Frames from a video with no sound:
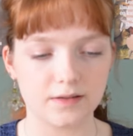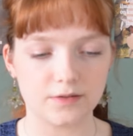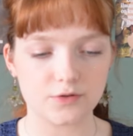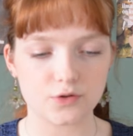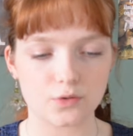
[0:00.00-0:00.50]

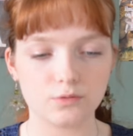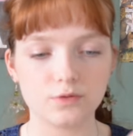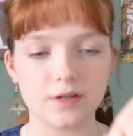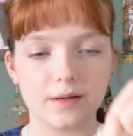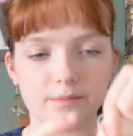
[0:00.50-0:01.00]

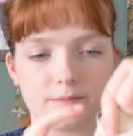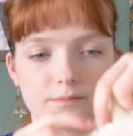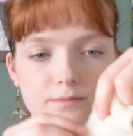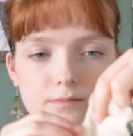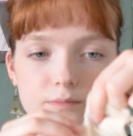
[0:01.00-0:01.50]
sewed them
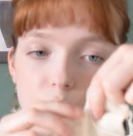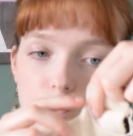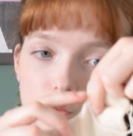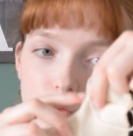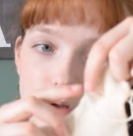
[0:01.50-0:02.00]

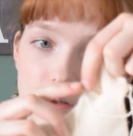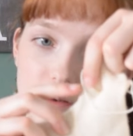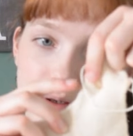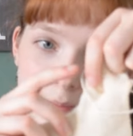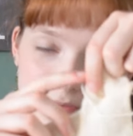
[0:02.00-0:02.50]
all
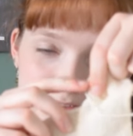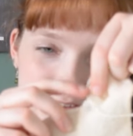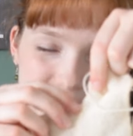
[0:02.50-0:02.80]
up until